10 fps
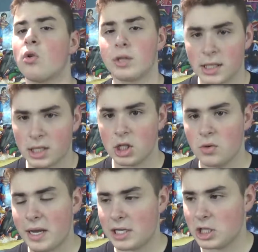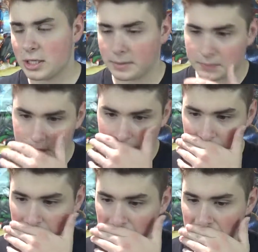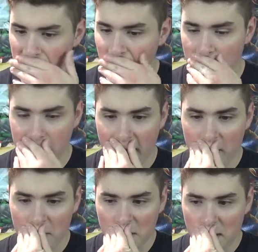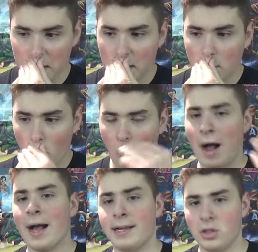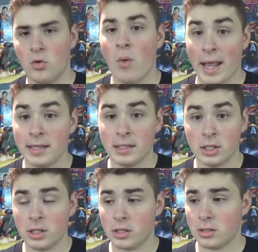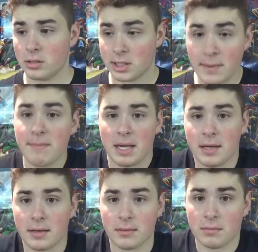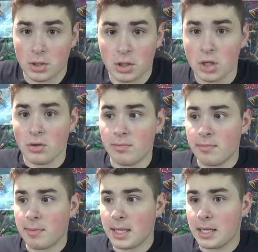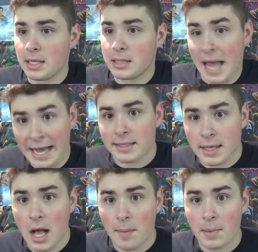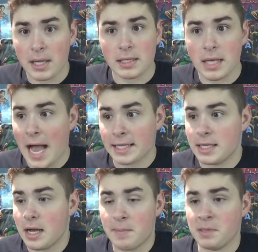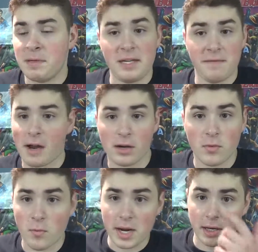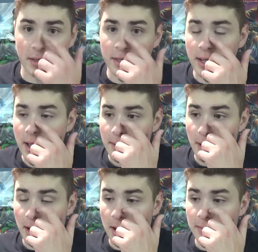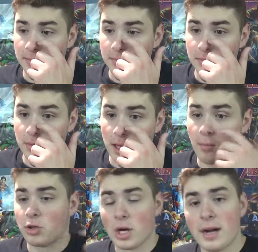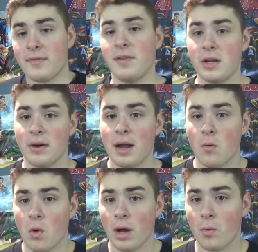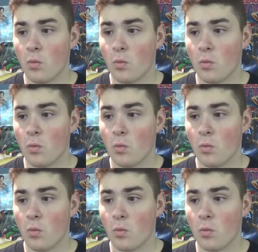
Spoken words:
situation about why Gwen's symbiote, the suit, is acting up. It's acting up, it's being very weird, and we're trying to figure out what